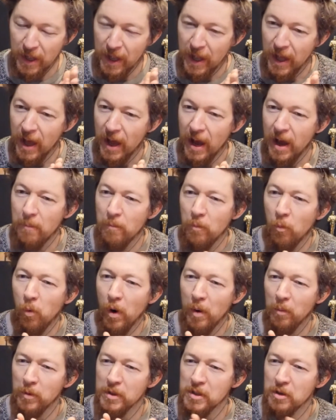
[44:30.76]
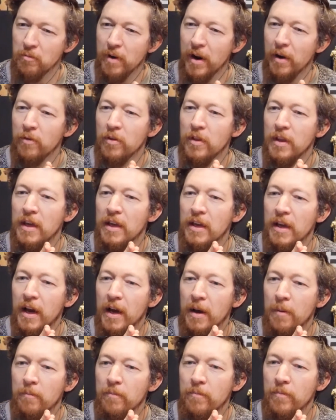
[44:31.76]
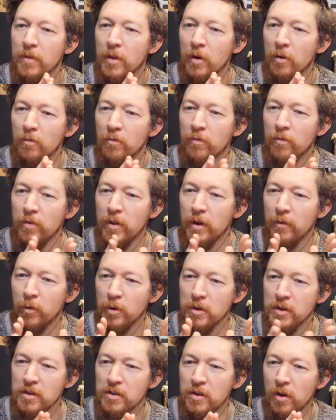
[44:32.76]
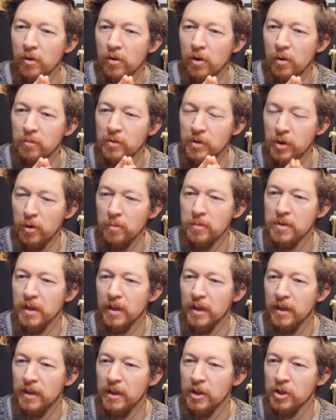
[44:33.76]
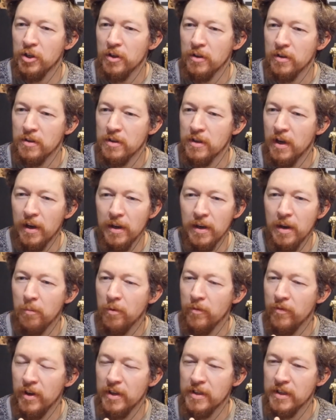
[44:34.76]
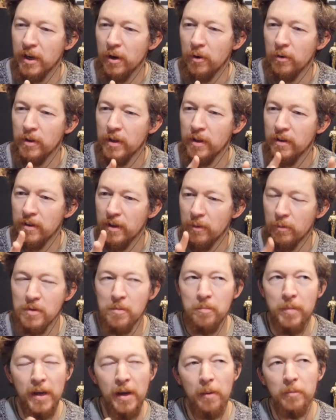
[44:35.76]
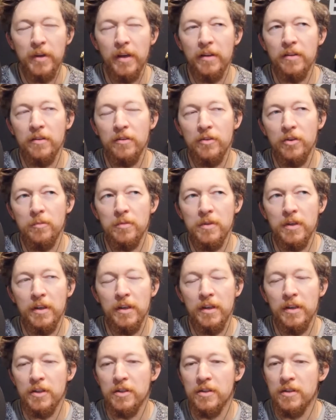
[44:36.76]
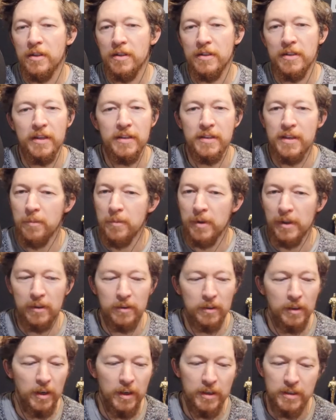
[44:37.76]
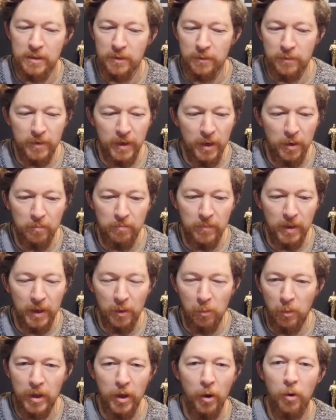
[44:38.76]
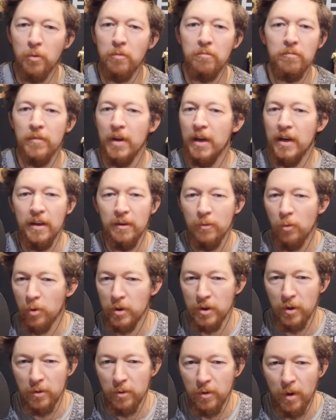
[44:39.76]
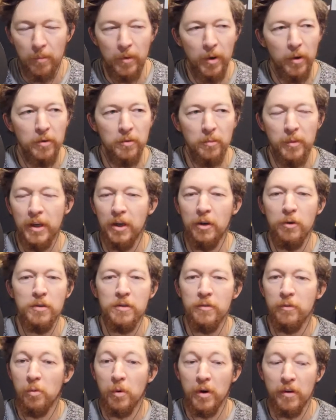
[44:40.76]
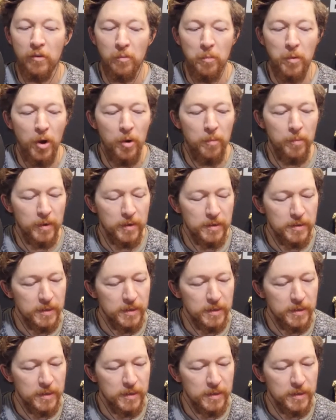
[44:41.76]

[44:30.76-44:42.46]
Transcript: Um, one was around the um, the, the Voices.com terms and conditions. Uh, a number of years mm. ago, that there was a big update to terms and conditions that said something along the lines of, you know, like we own any audio you upload and we can use it for whatever purpose.